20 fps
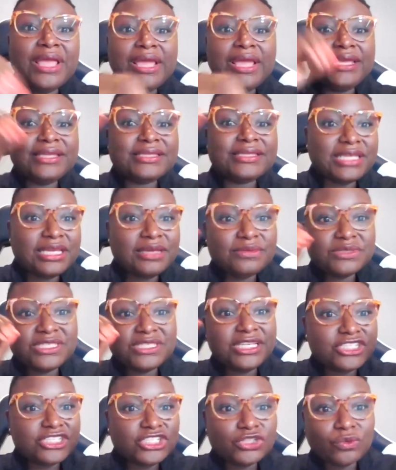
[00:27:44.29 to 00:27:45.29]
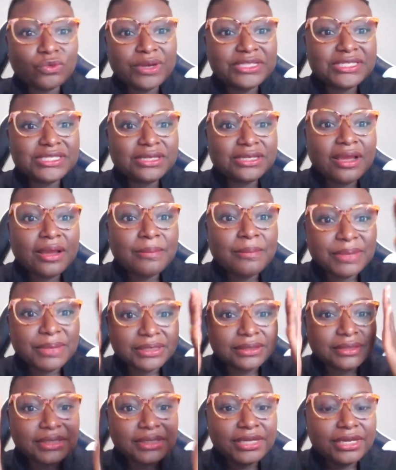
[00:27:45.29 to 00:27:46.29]
it seems disjointed, but
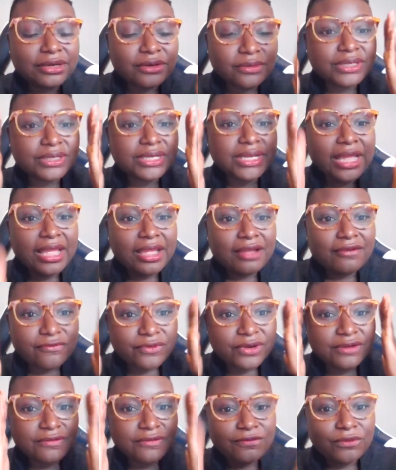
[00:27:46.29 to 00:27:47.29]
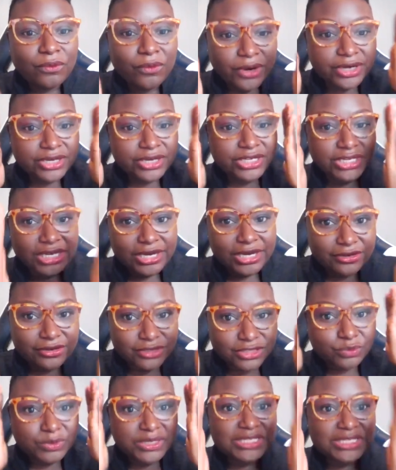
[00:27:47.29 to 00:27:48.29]
literally every 4
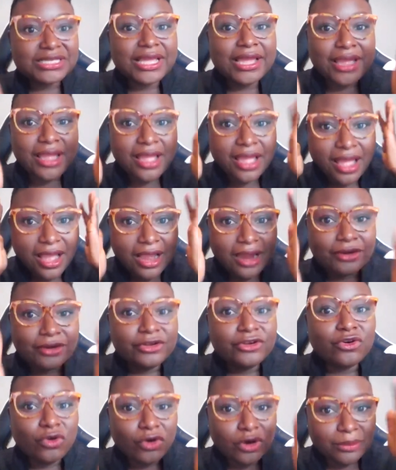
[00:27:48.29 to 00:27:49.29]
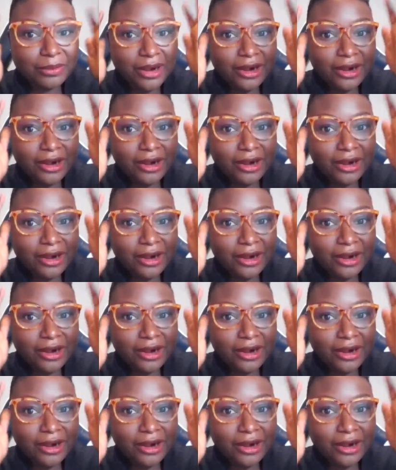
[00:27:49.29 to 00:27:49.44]
years, we say our norm,